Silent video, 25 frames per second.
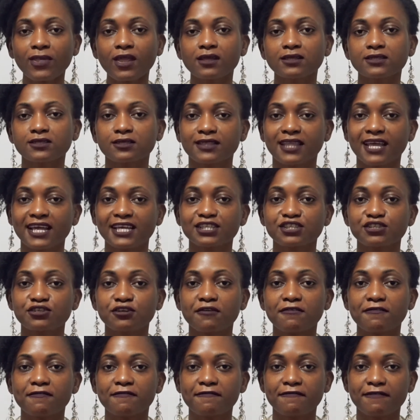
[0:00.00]
So that is
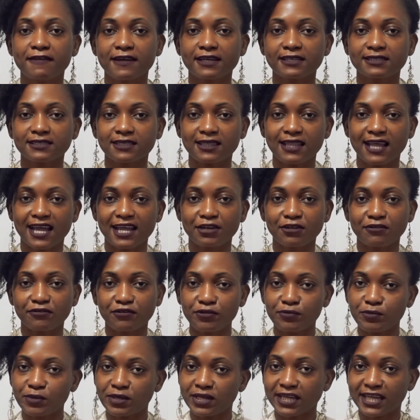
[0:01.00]
your first line of
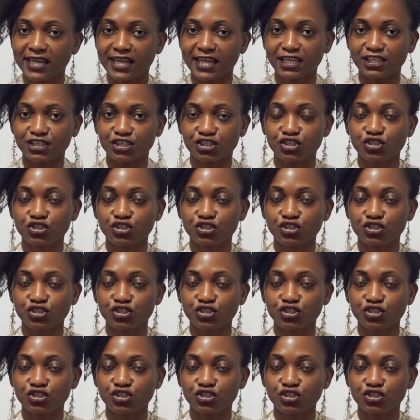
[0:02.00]
communication.